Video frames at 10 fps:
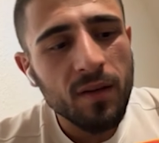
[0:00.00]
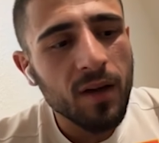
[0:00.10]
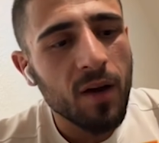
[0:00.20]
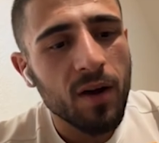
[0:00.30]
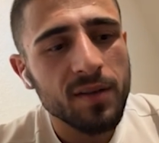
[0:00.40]

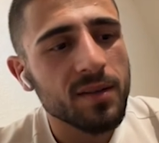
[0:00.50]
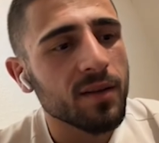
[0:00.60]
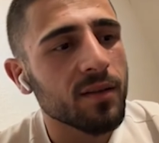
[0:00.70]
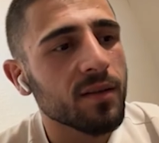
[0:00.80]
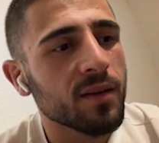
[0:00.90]
how I
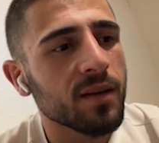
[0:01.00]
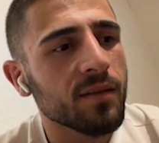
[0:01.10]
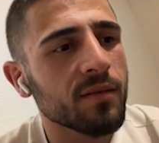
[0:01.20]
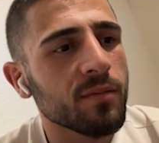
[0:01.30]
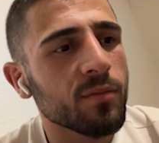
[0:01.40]
say
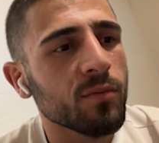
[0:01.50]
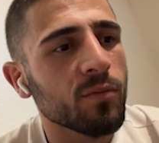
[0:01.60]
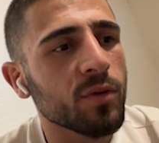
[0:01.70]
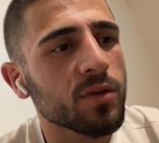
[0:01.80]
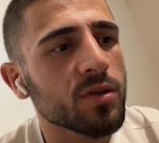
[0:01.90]

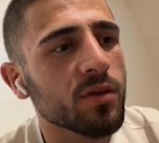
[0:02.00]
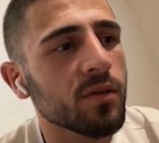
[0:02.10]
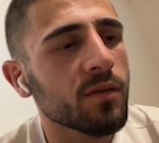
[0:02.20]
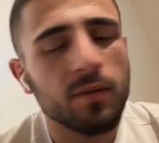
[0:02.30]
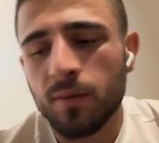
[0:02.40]
what
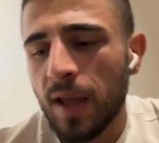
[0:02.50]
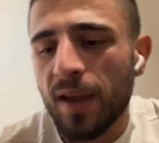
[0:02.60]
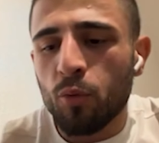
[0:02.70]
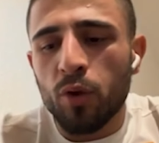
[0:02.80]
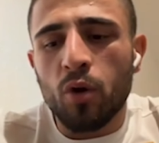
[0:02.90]

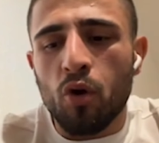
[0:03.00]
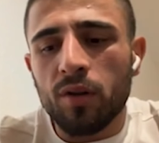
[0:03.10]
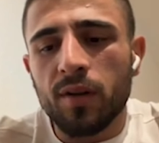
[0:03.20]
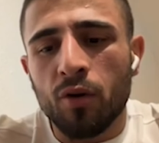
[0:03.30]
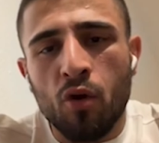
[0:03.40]
like we
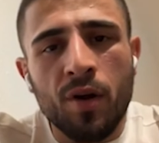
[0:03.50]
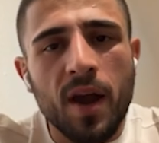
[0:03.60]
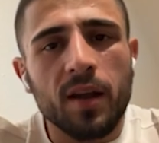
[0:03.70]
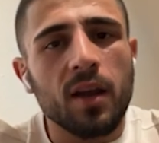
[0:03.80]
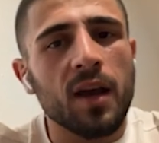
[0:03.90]
called
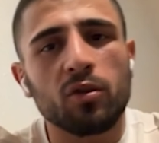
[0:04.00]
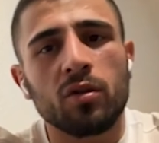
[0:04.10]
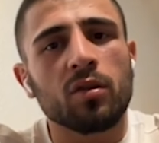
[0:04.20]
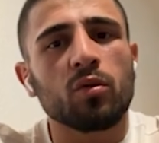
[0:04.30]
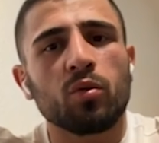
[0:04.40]
Ronaki. I don't
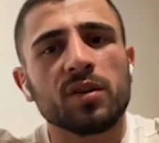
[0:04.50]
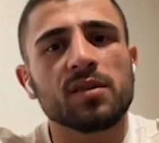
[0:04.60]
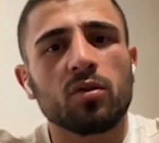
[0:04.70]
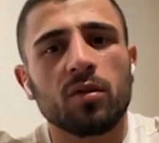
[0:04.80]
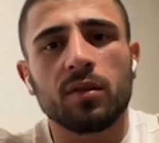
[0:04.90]
know
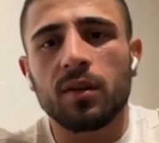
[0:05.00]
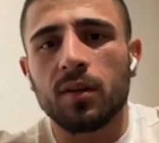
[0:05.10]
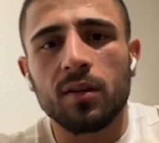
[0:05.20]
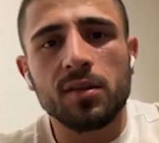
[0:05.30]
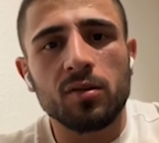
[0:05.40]
what's called.
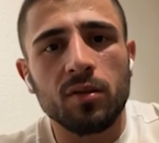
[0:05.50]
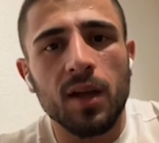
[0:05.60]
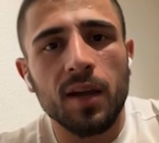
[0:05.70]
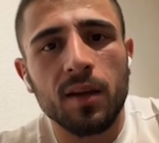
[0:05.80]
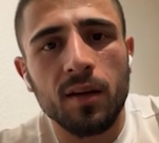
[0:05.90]
It's not
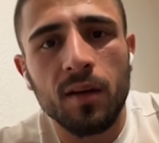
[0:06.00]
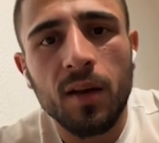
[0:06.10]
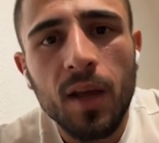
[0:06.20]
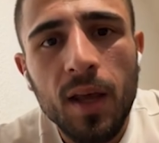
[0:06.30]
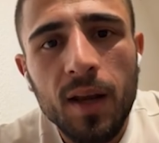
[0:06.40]
like here,
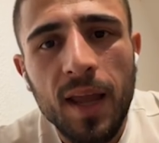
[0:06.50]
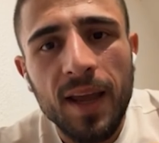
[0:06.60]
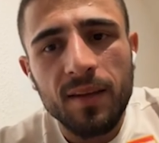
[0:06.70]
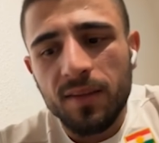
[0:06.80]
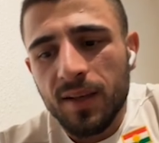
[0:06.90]

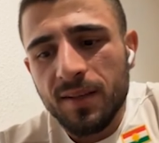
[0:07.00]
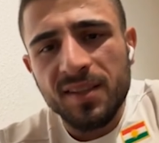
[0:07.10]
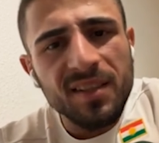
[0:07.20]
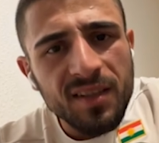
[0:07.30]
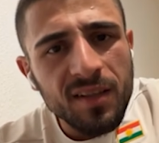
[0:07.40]
like the
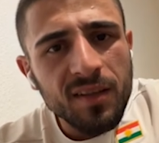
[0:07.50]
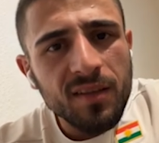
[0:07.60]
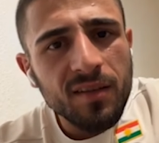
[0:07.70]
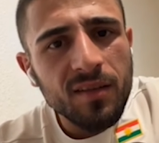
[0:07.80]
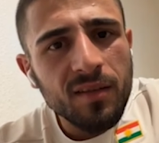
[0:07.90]
city
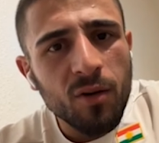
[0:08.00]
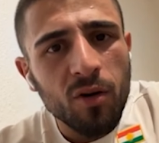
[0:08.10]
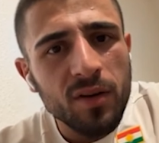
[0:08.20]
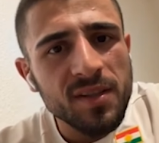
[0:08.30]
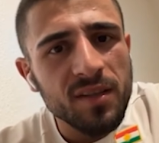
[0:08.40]

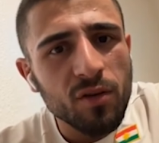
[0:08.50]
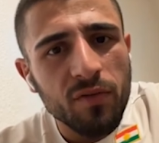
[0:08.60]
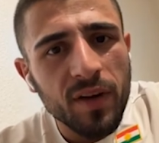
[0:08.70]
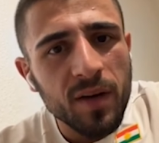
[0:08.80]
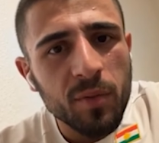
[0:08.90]
or city
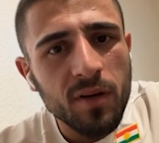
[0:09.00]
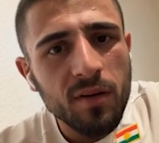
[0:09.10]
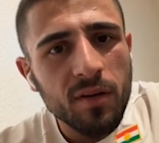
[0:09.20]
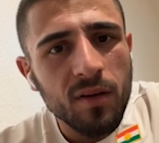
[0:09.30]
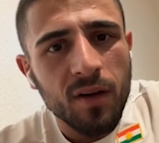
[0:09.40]
of Erbil.
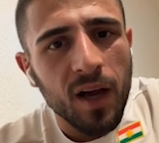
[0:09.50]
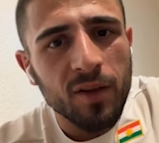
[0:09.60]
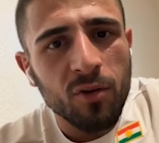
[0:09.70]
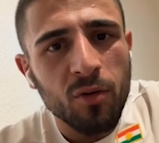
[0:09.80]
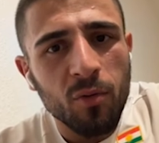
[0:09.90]
I
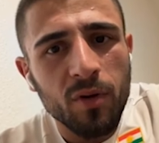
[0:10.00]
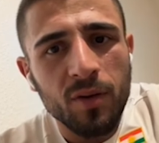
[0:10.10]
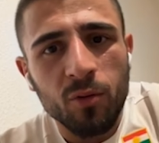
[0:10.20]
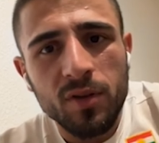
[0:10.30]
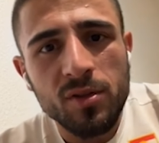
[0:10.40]
don't know
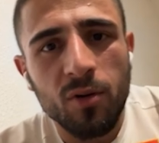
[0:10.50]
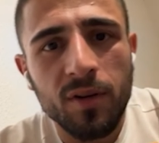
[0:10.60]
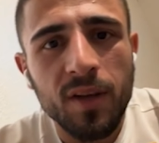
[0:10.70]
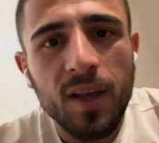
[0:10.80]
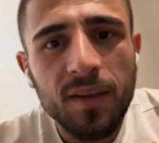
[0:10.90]
what's
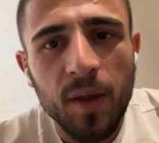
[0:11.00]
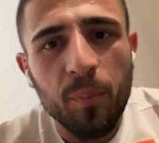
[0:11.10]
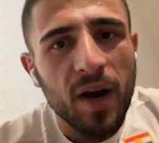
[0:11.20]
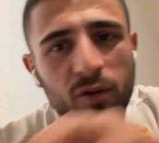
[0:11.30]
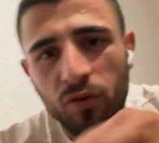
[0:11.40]
called the
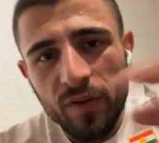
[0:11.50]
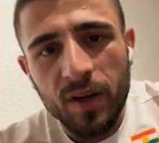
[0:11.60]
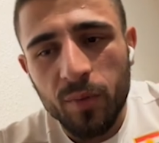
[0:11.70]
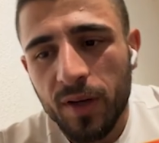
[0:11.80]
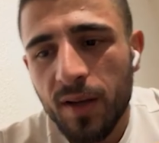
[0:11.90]
part of
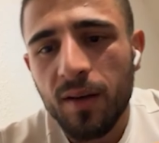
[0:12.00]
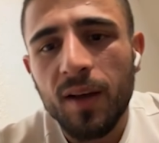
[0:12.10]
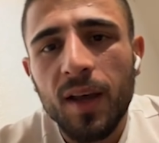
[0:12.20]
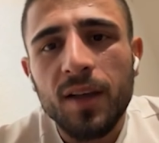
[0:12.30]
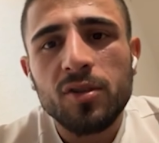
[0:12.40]
Erbil. Yeah.
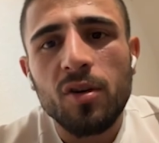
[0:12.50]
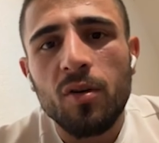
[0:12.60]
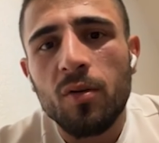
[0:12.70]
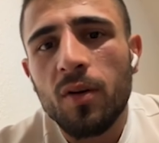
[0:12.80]
So